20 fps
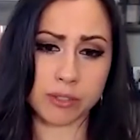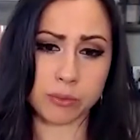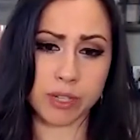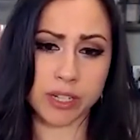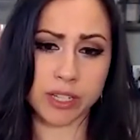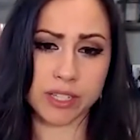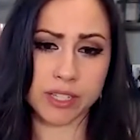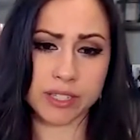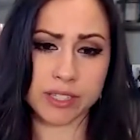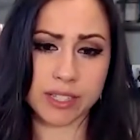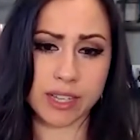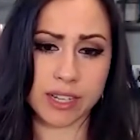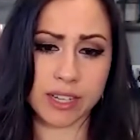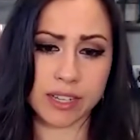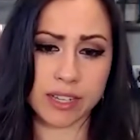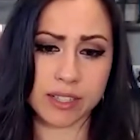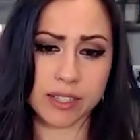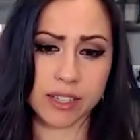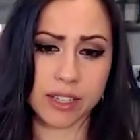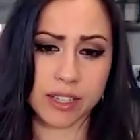Why is
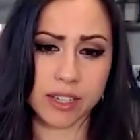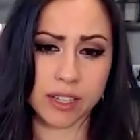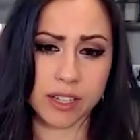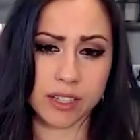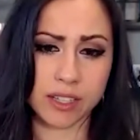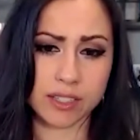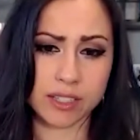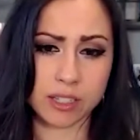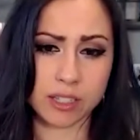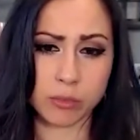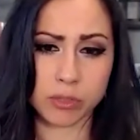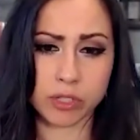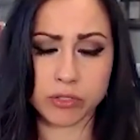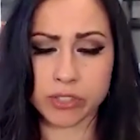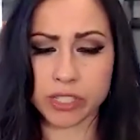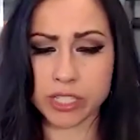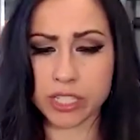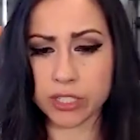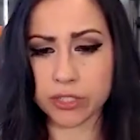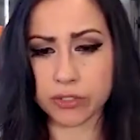that somewhat of a
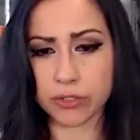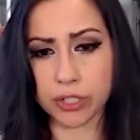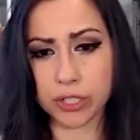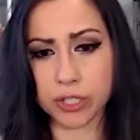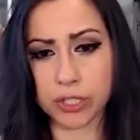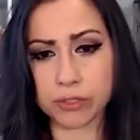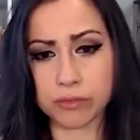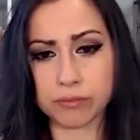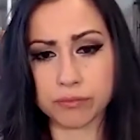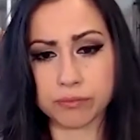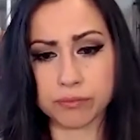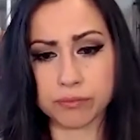niche for you?